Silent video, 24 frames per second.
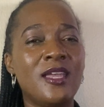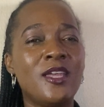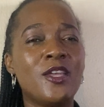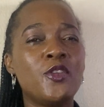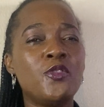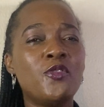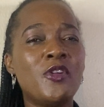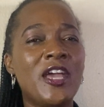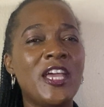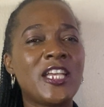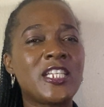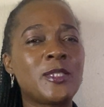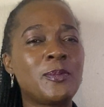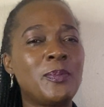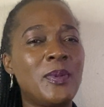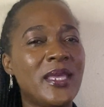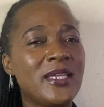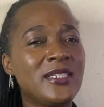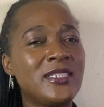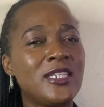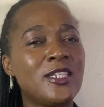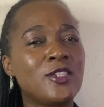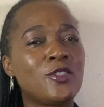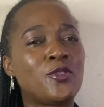You are
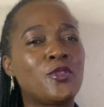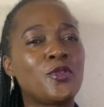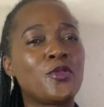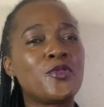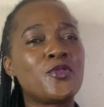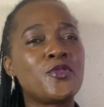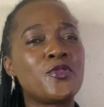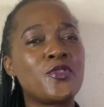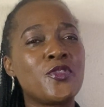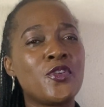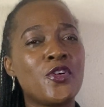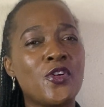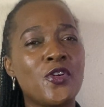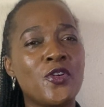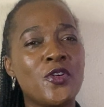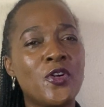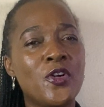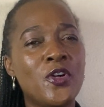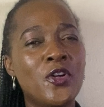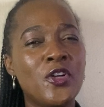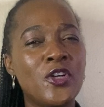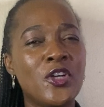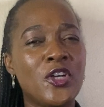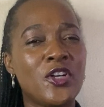expected to
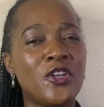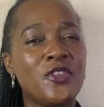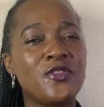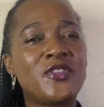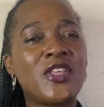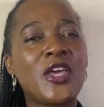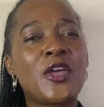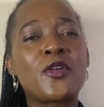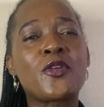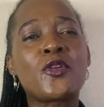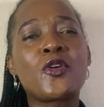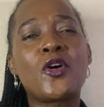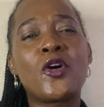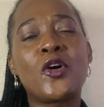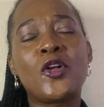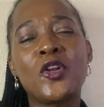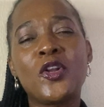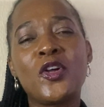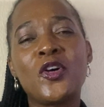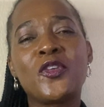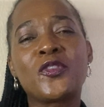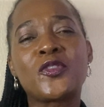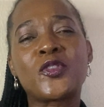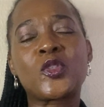know the role
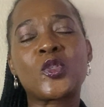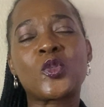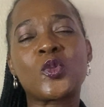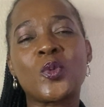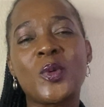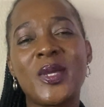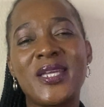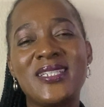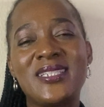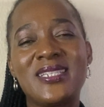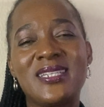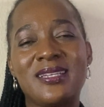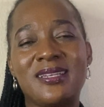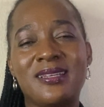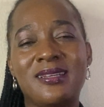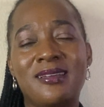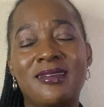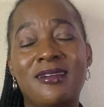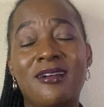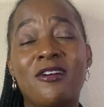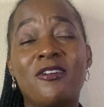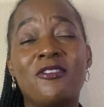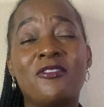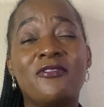of sweating,
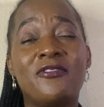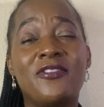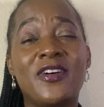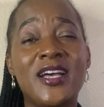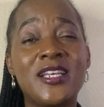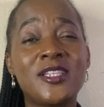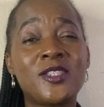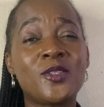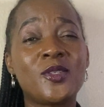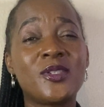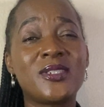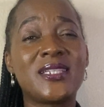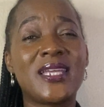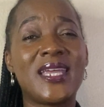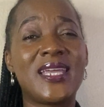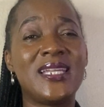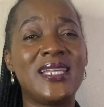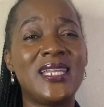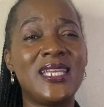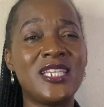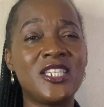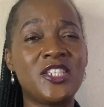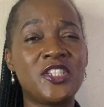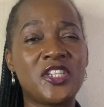
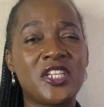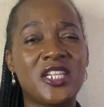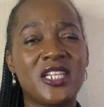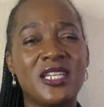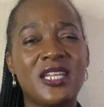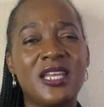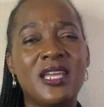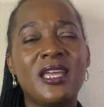vasodilation,